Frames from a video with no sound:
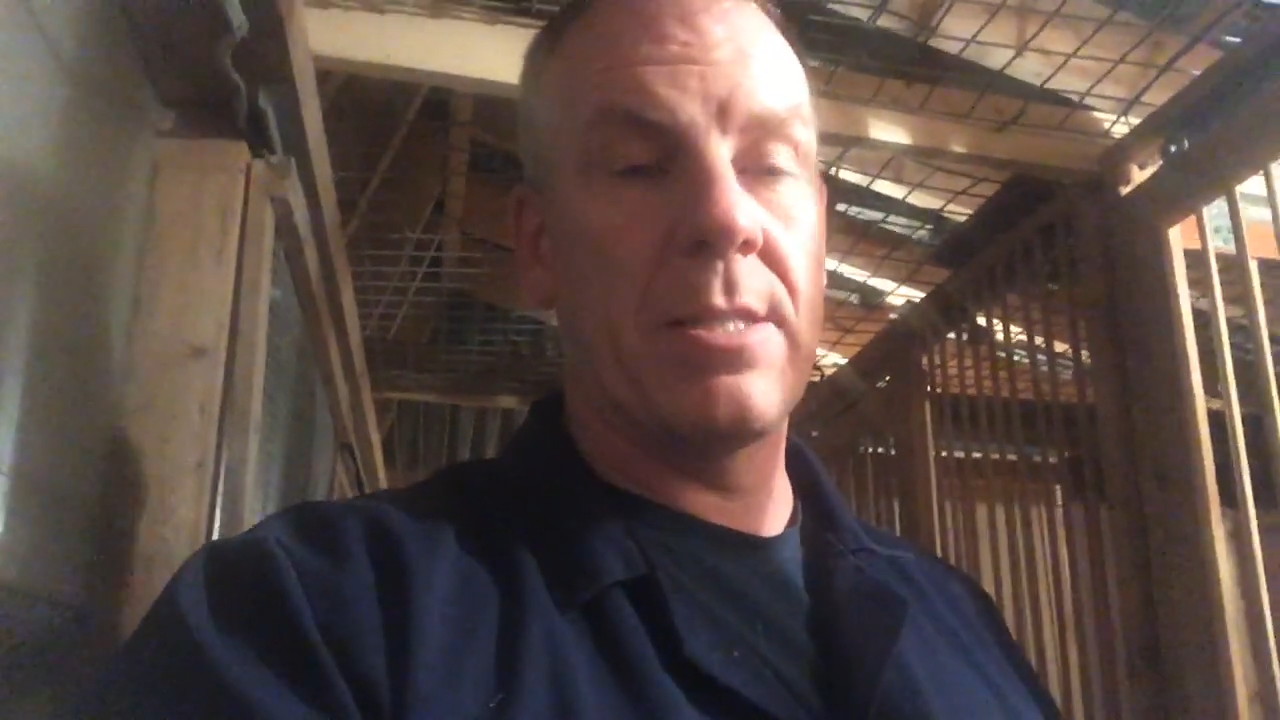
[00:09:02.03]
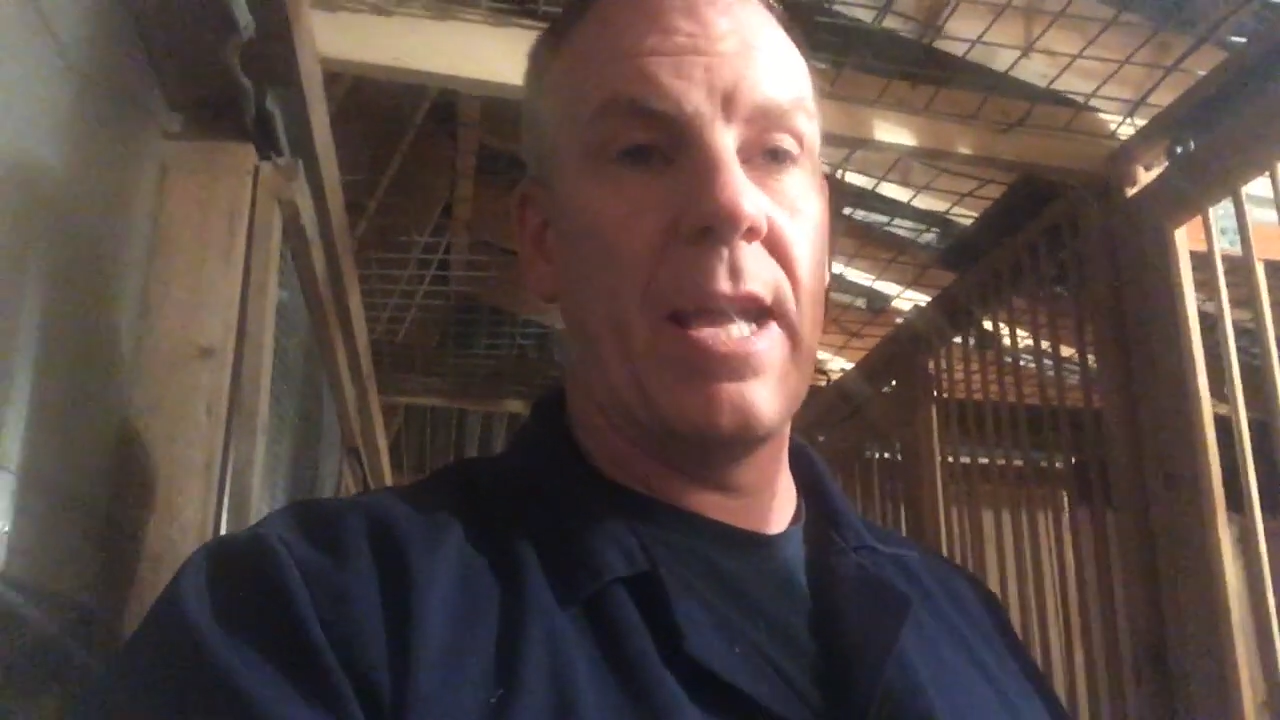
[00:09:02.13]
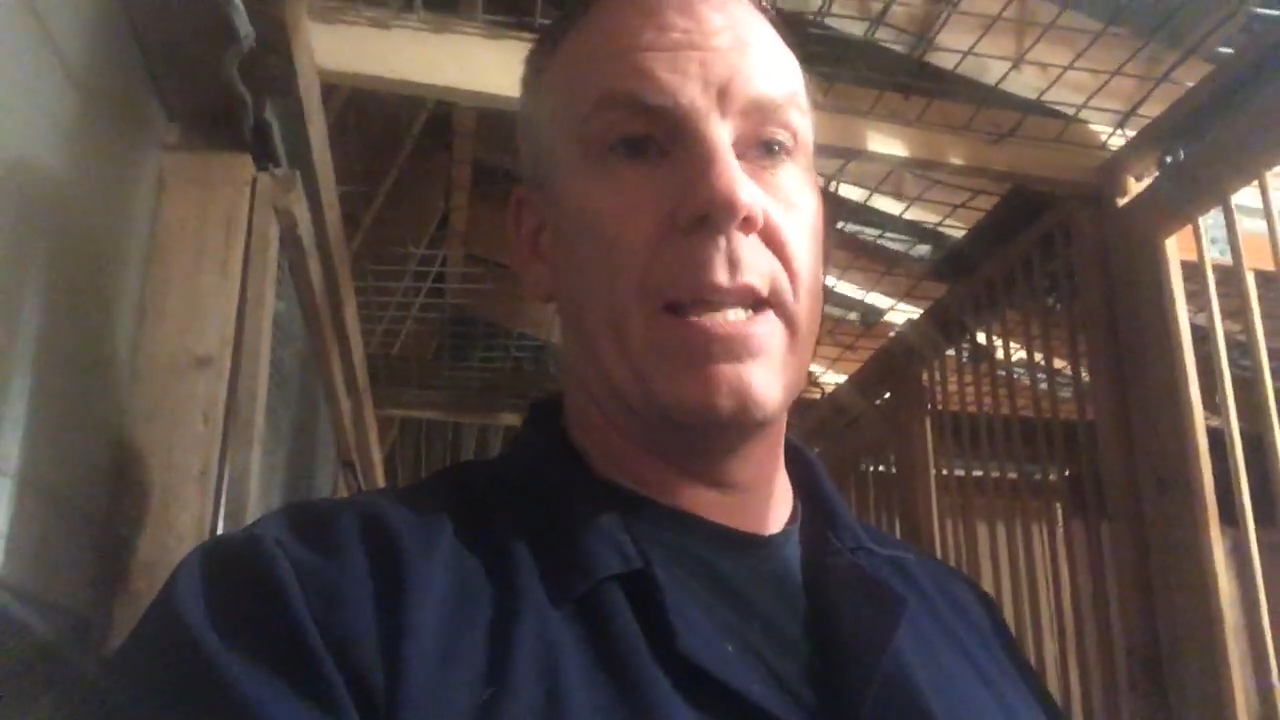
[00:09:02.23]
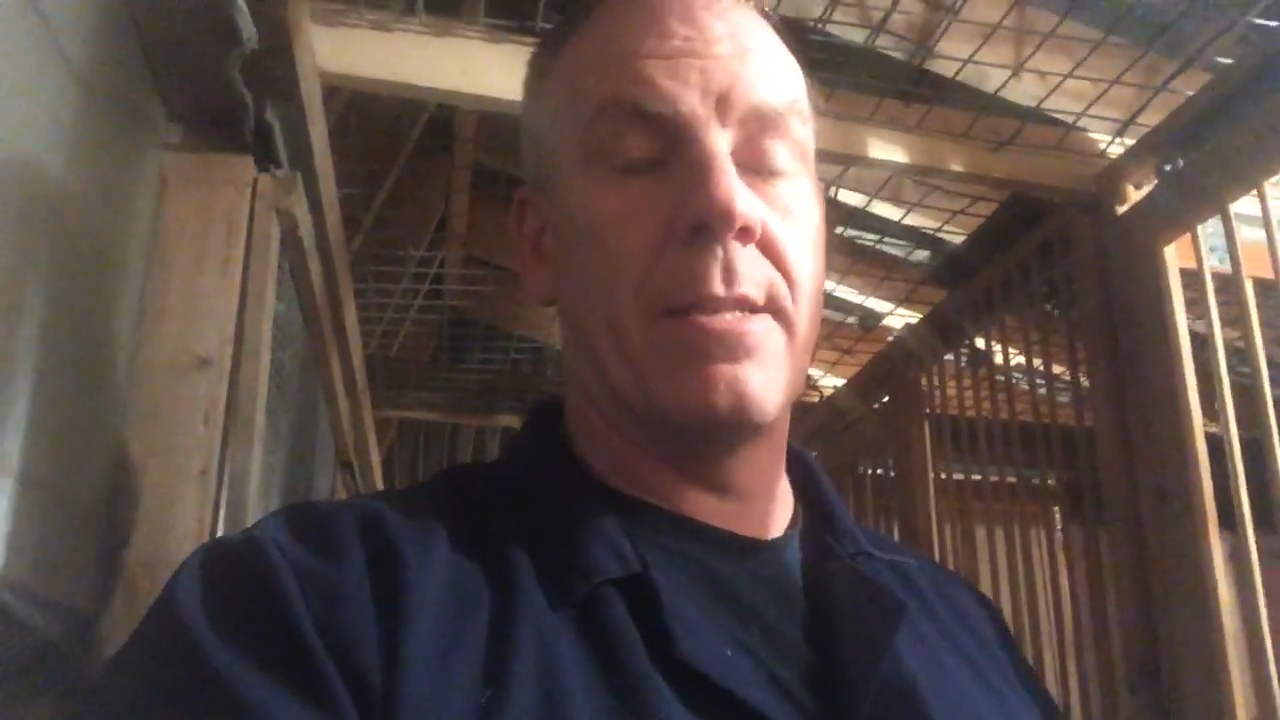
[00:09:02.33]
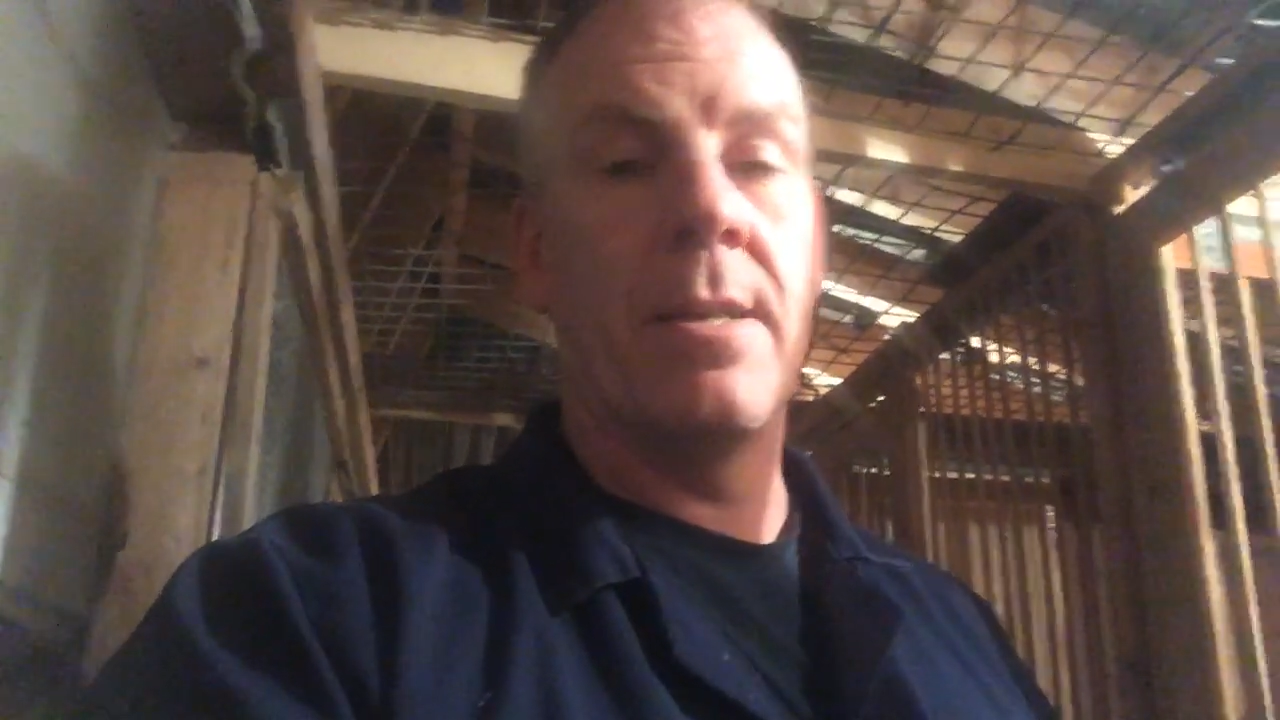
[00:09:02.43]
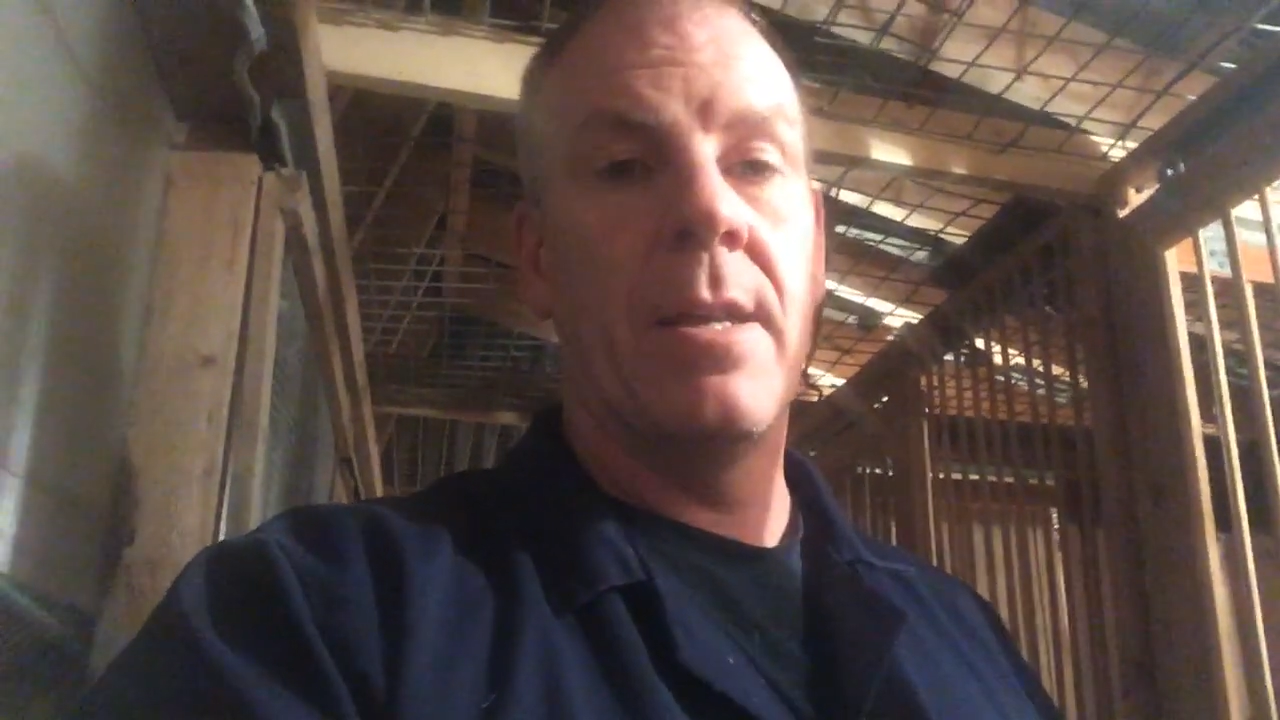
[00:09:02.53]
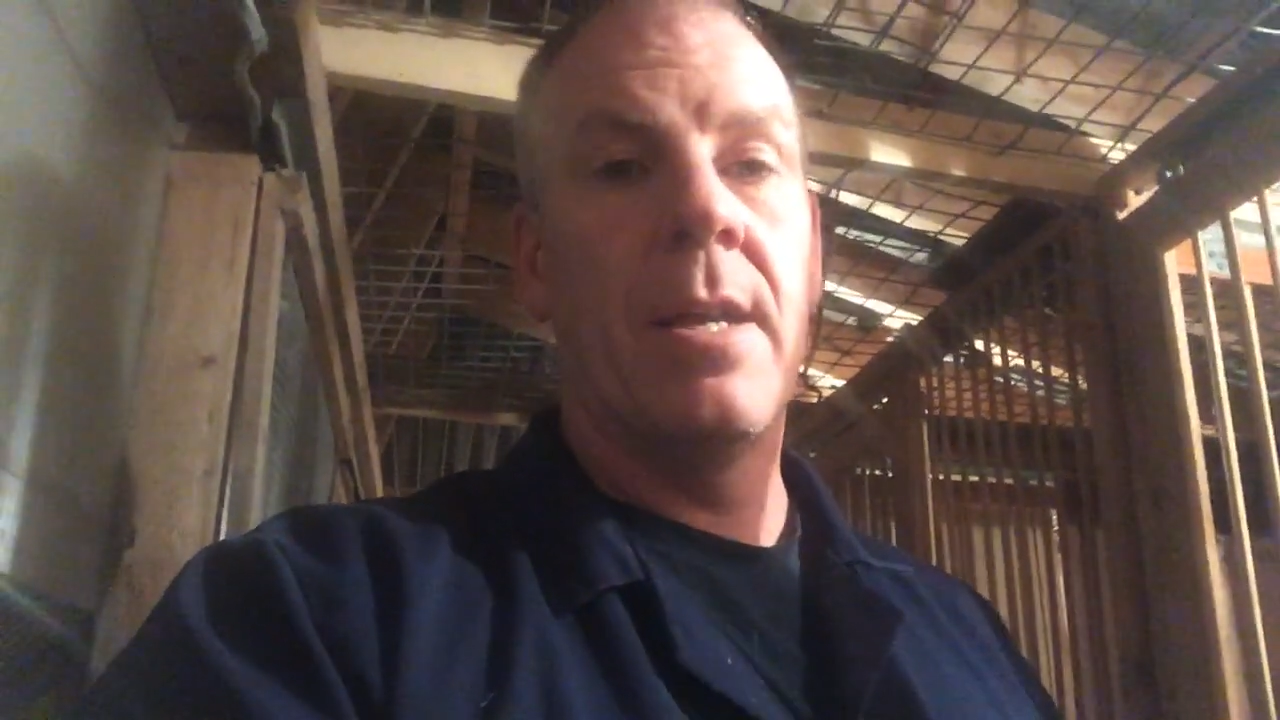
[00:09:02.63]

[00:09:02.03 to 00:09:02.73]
laid,